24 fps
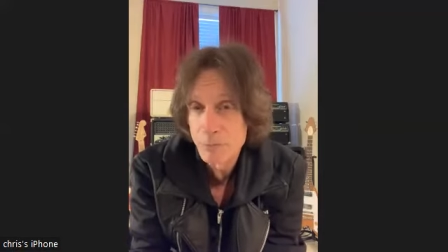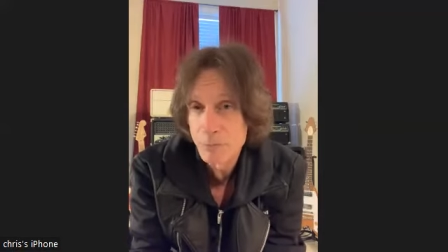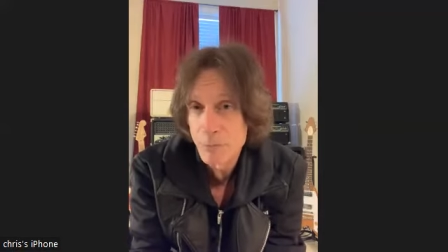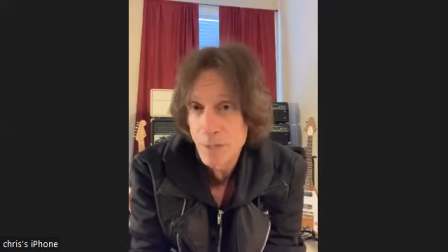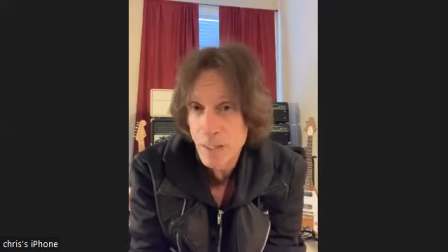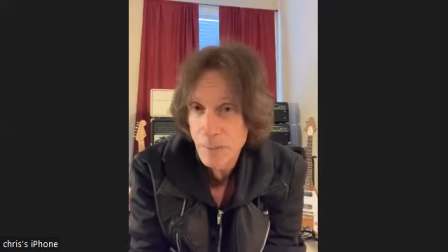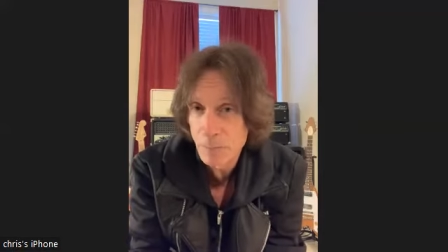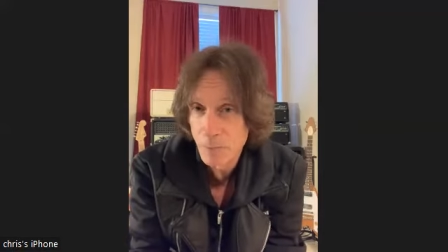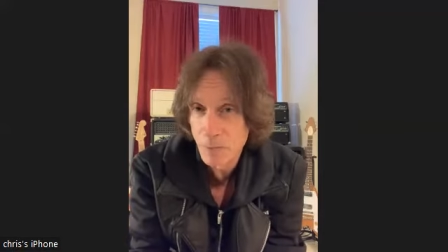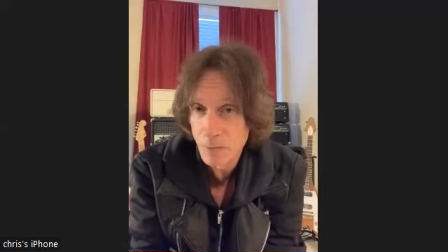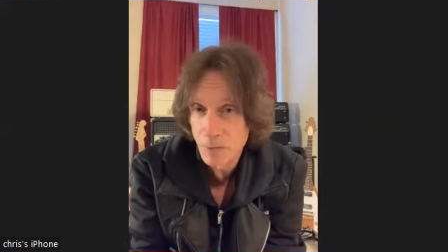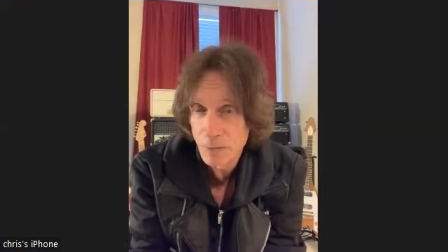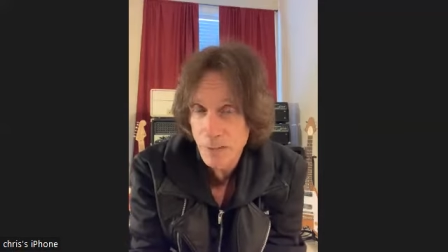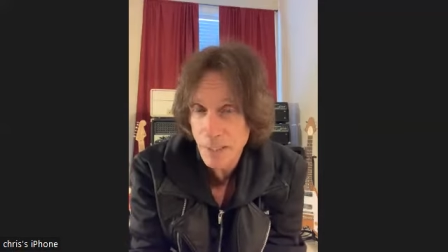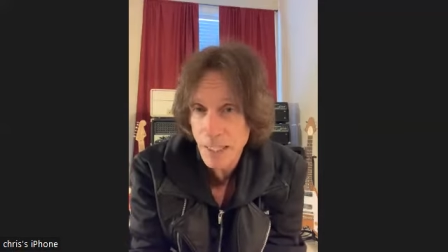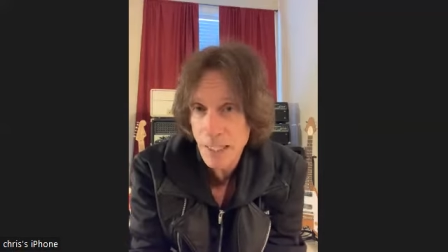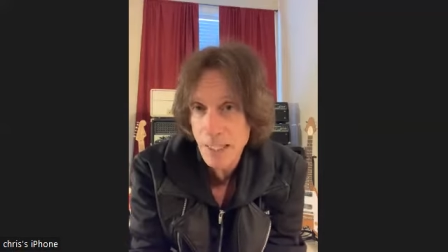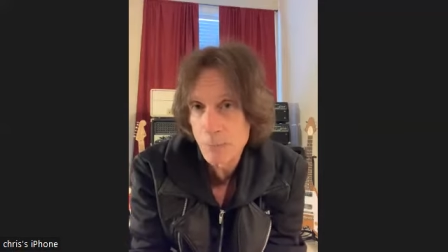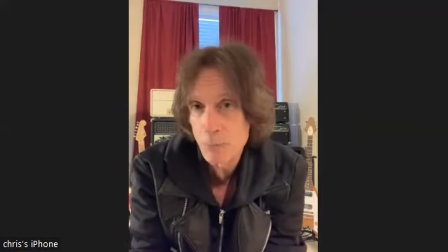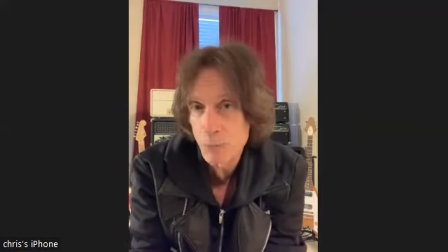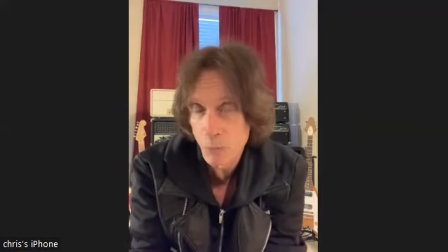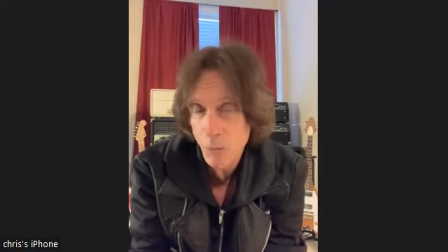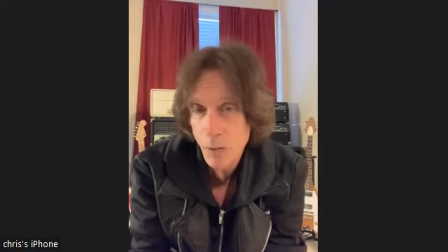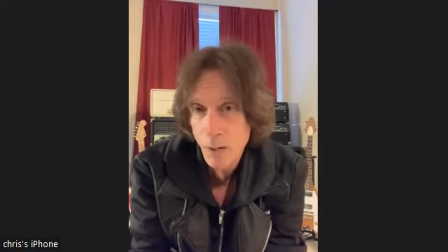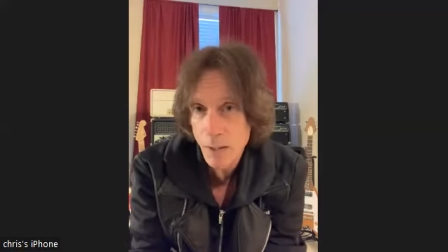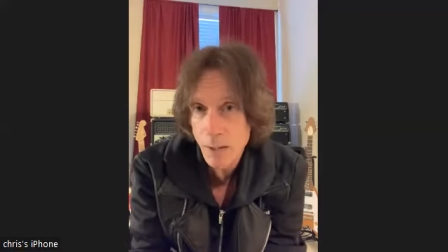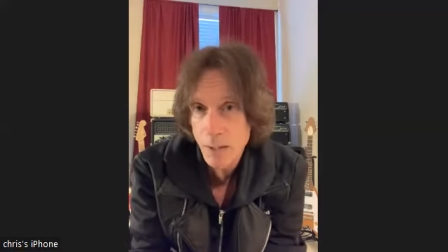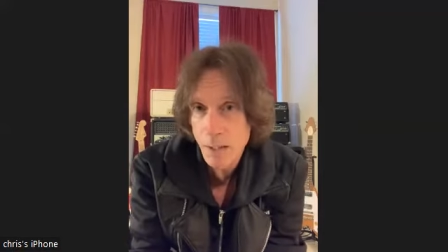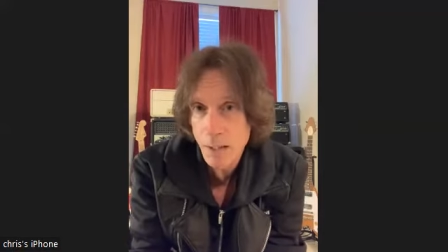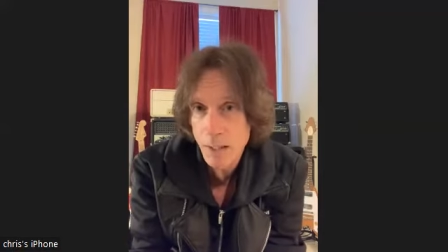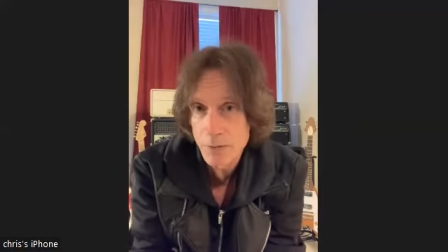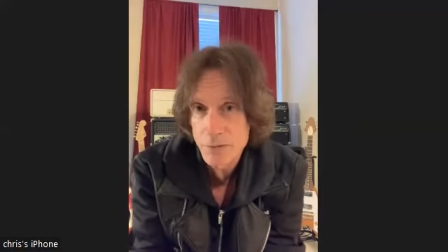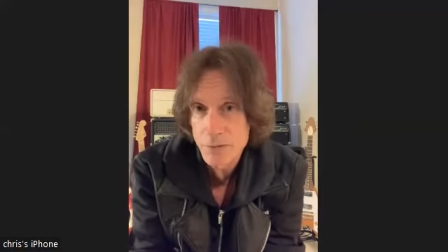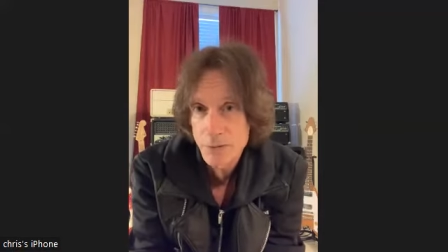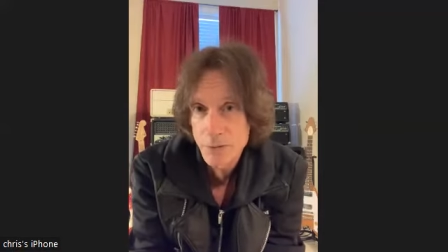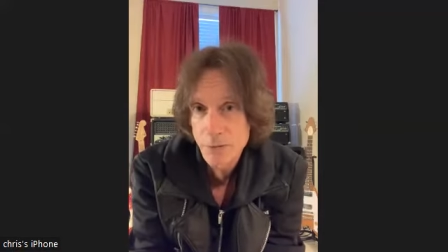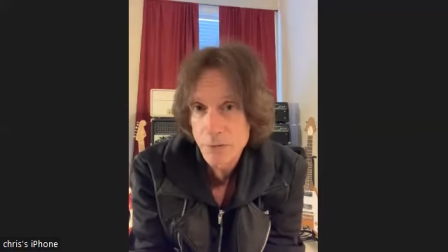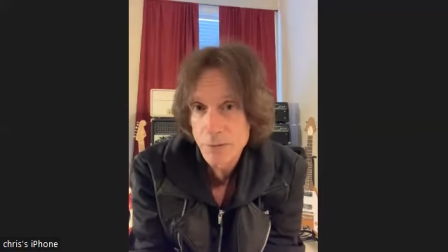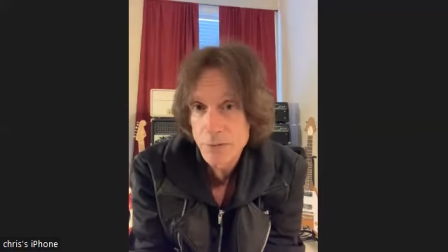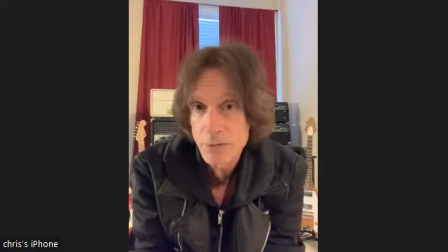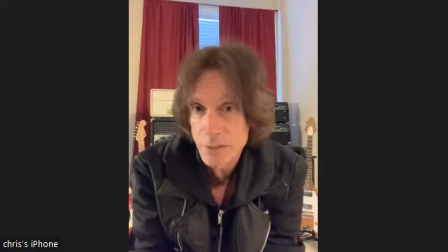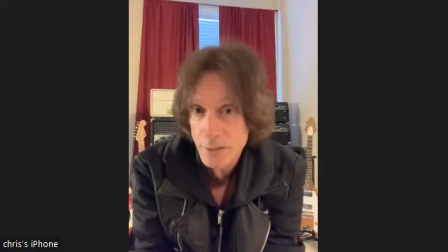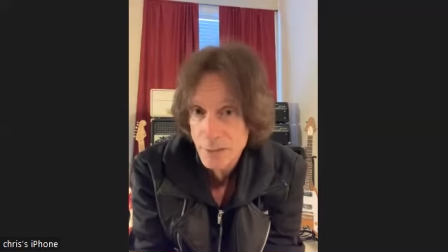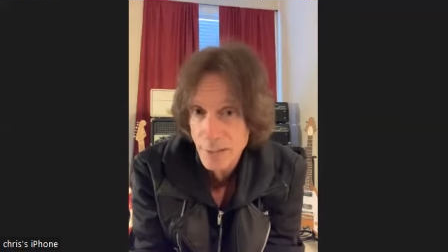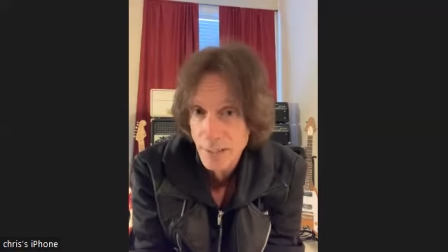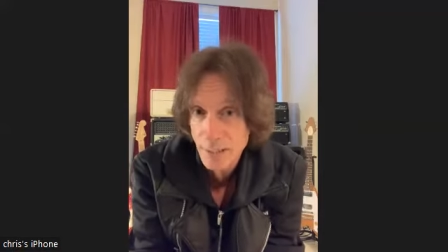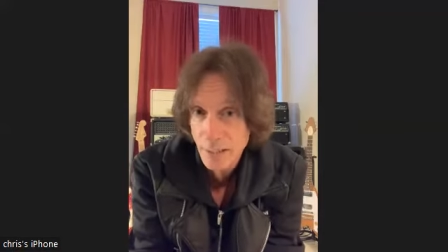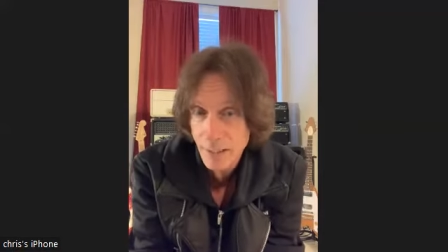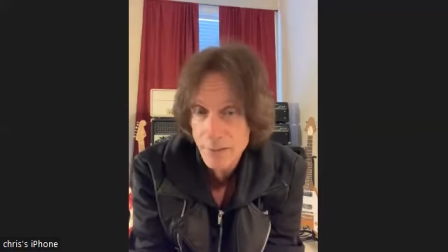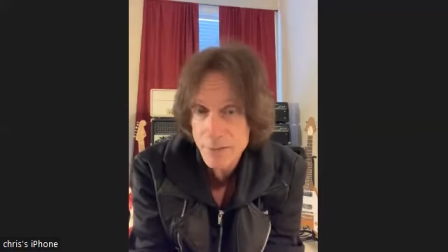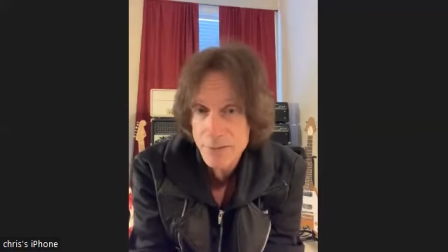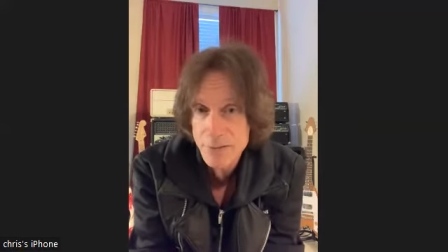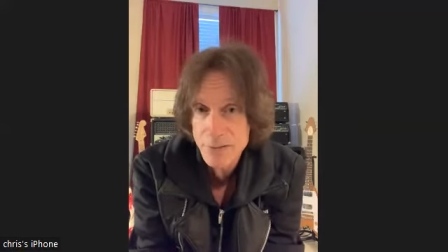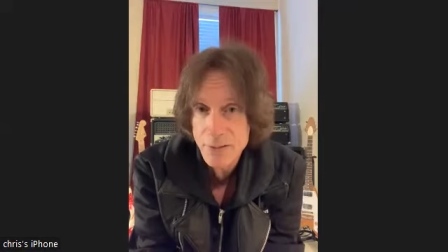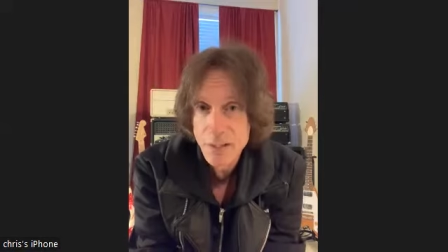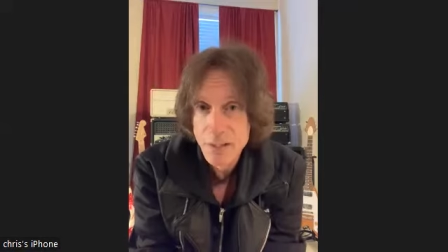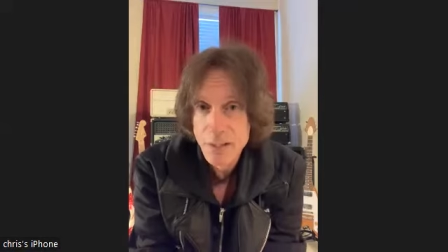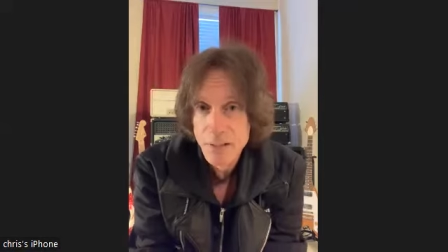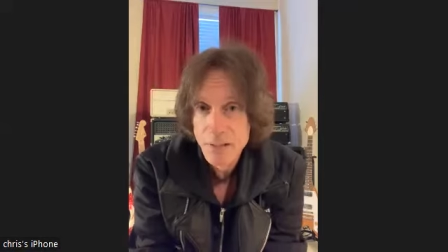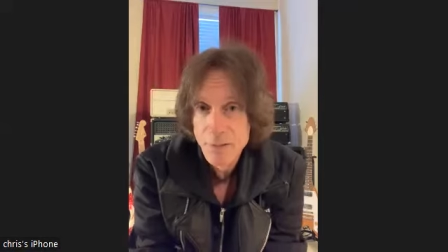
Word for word: people came to our concert to see us.